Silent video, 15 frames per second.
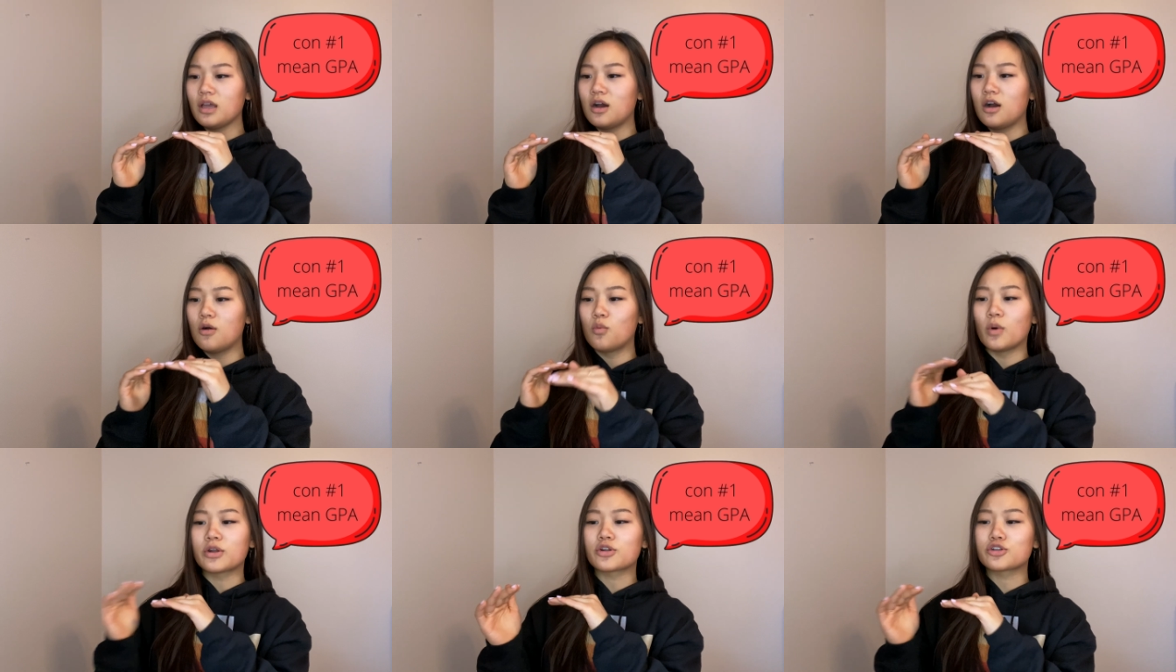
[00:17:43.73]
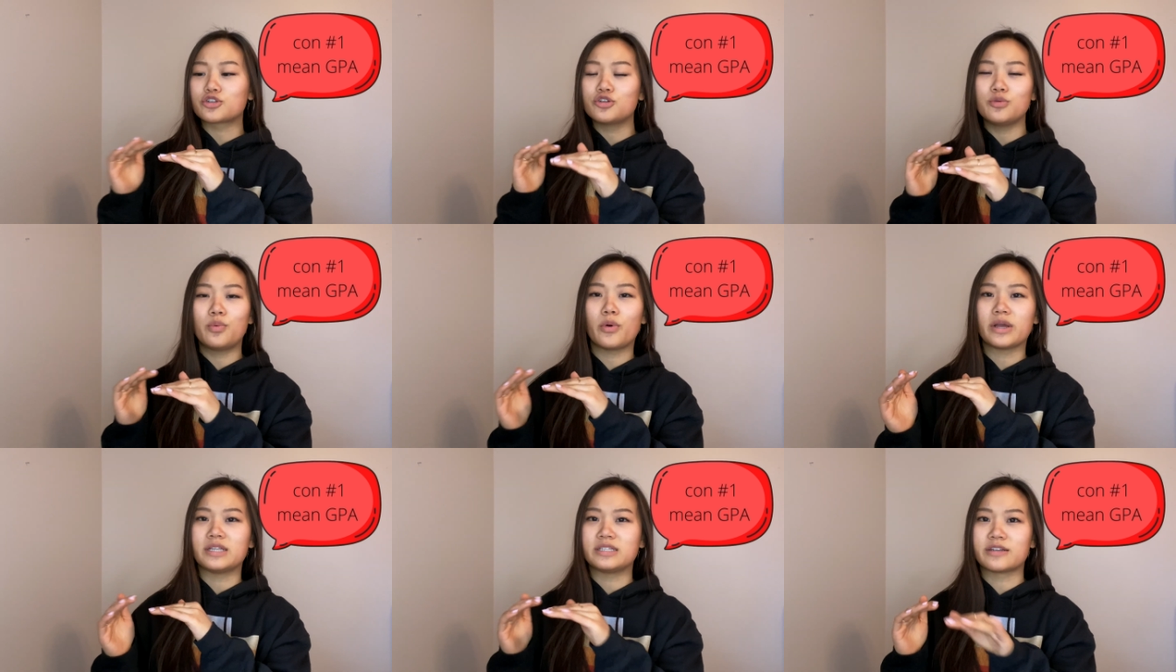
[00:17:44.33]
a 1 or 2
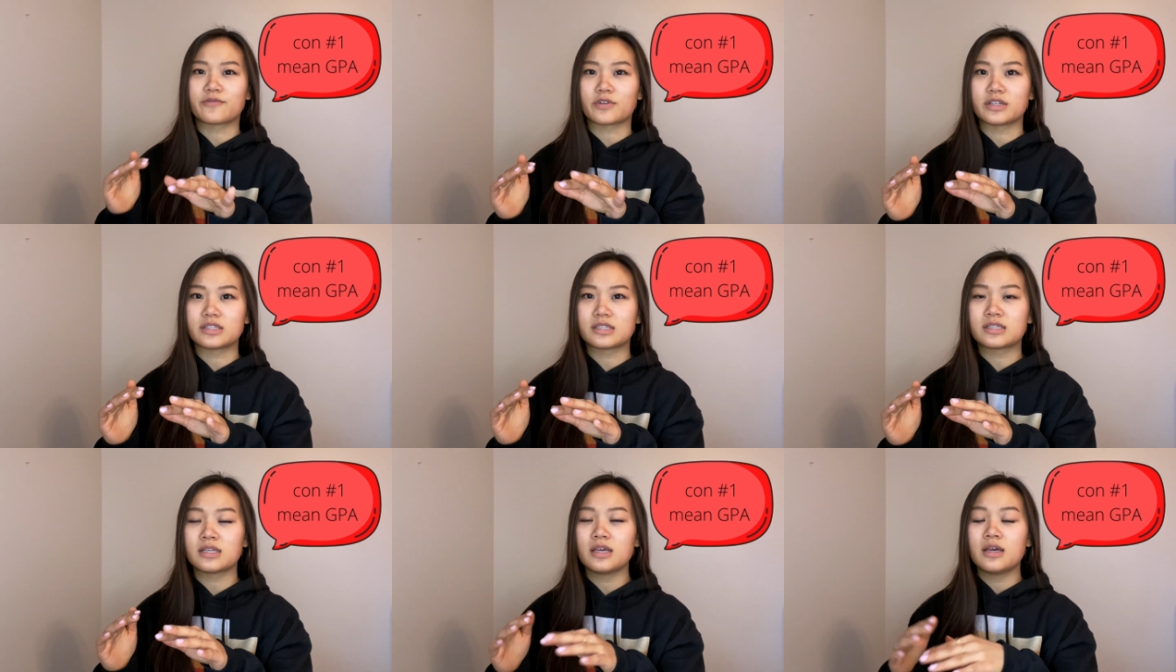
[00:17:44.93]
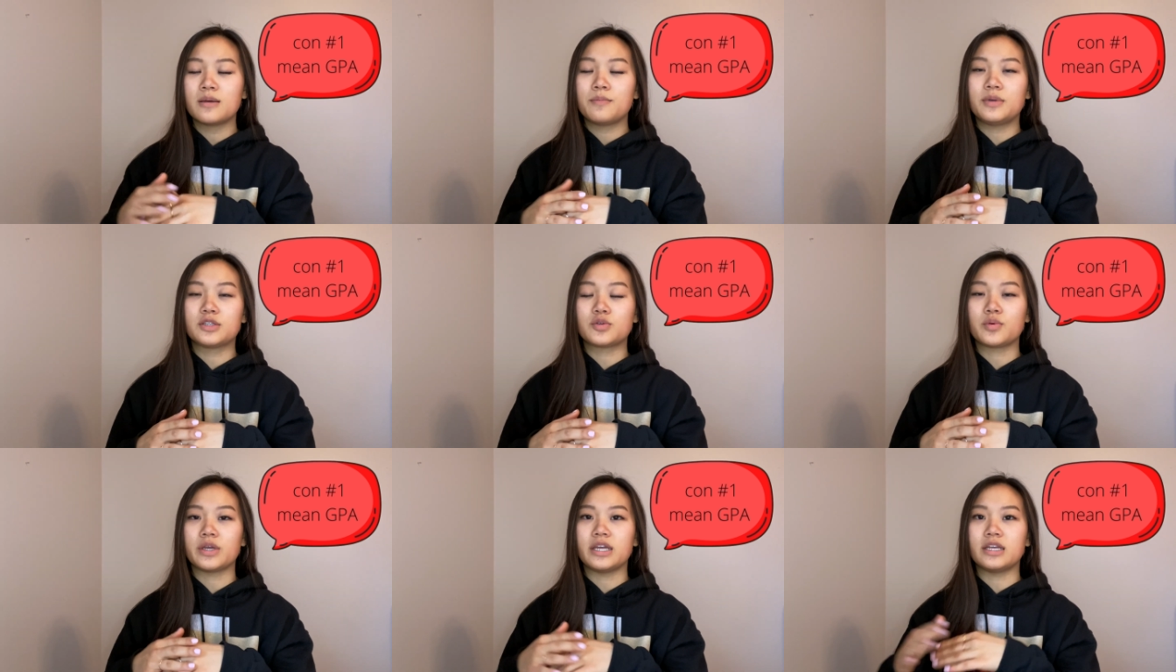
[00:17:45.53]
point difference
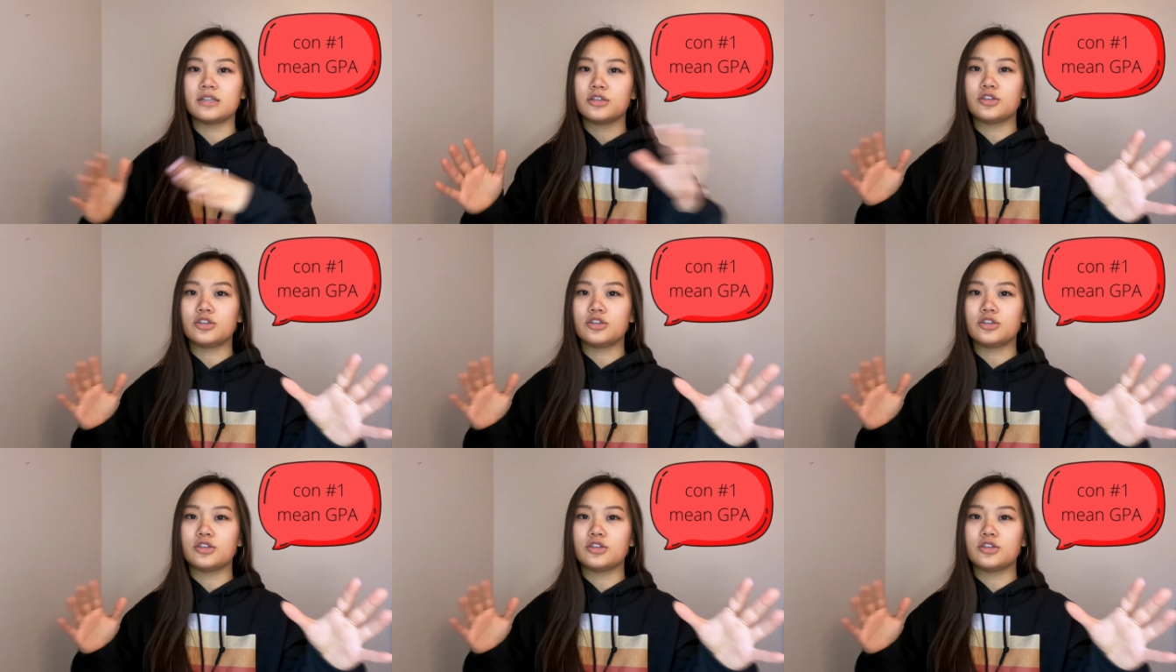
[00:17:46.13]
between